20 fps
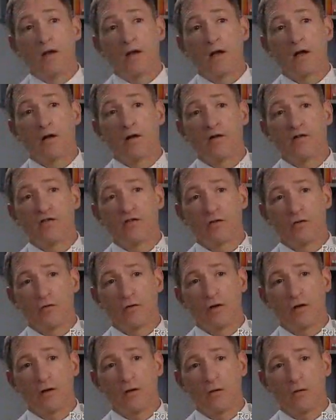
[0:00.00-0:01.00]
And also,
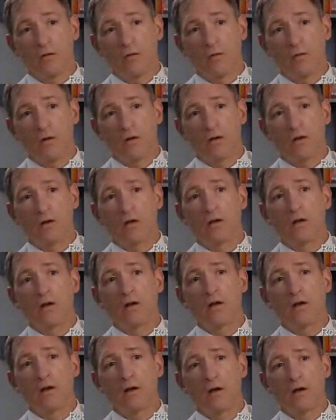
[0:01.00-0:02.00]
too,
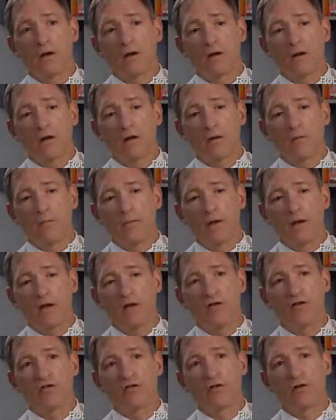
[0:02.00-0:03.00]

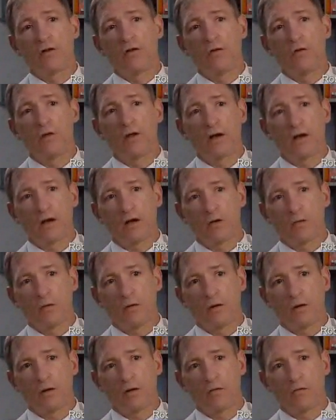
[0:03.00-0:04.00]
making sure that you get
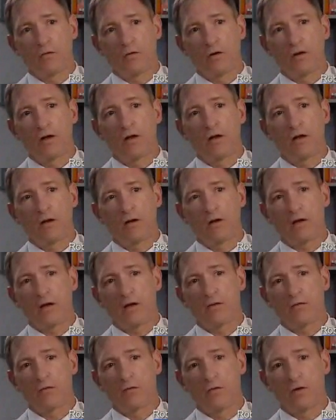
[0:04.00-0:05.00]
into a routine,
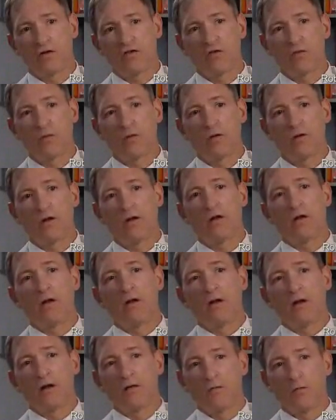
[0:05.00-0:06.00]
kind of a ritual,
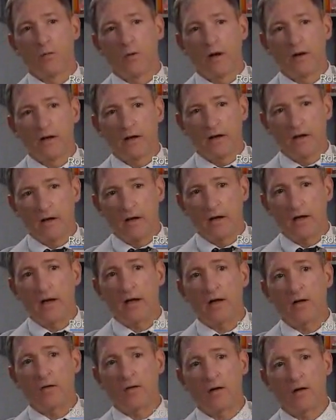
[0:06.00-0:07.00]
of winding
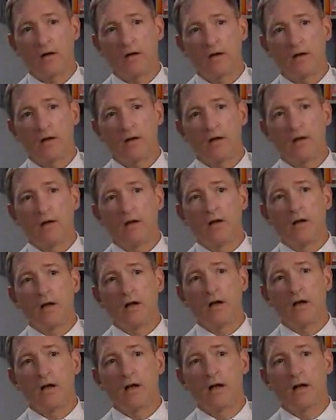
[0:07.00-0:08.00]
down
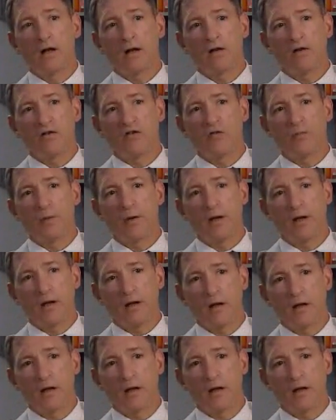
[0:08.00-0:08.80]
and not speeding